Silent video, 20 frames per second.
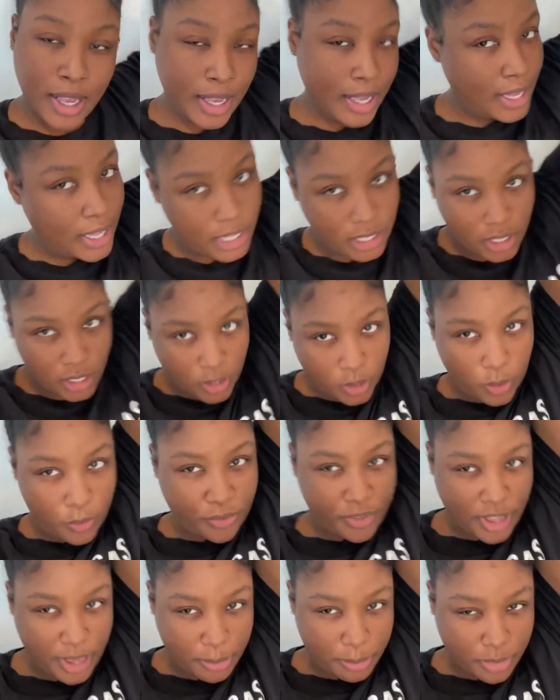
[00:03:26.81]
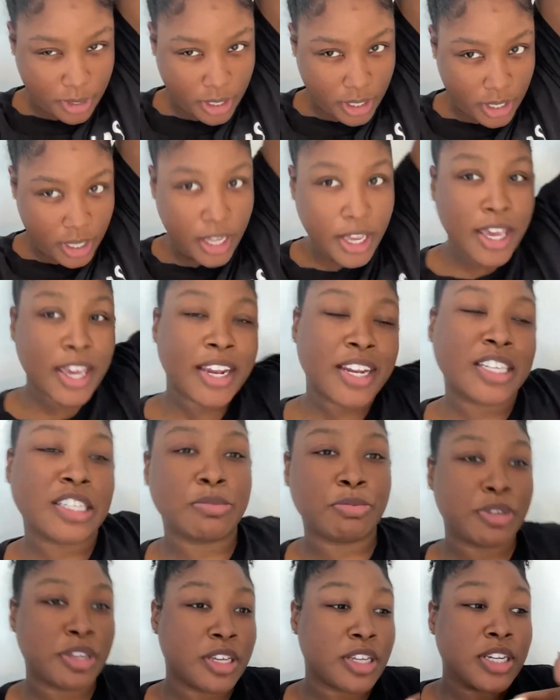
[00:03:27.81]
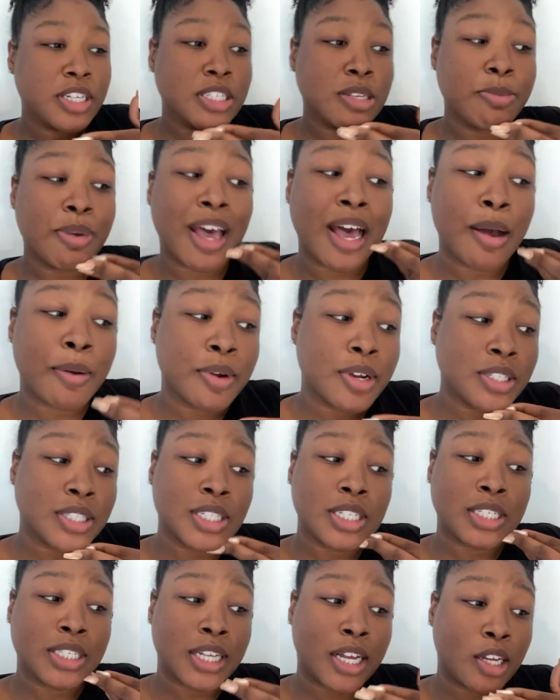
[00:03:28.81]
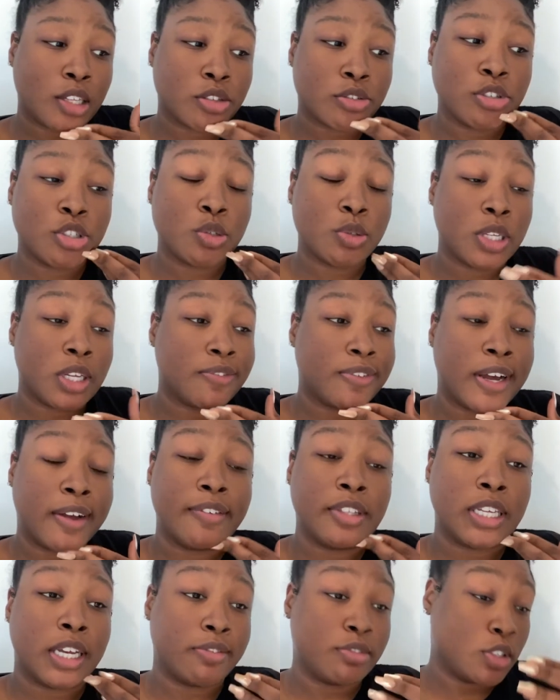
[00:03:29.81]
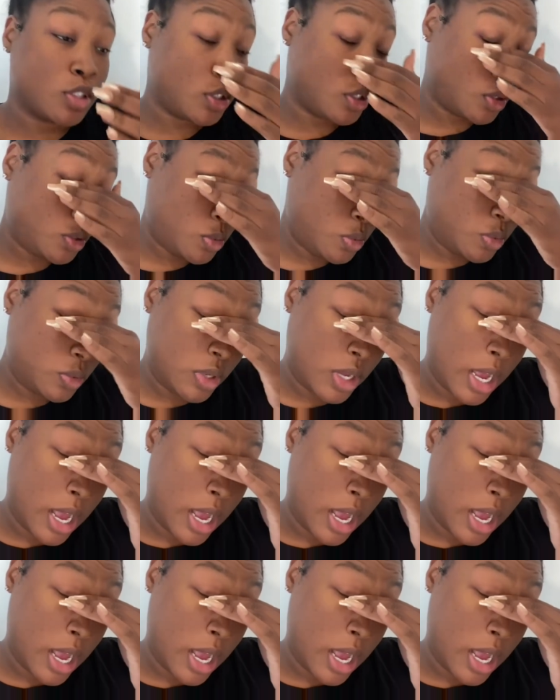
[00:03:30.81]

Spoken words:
Hello, family. It has been some hours. It is now 3:25 in the afternoon.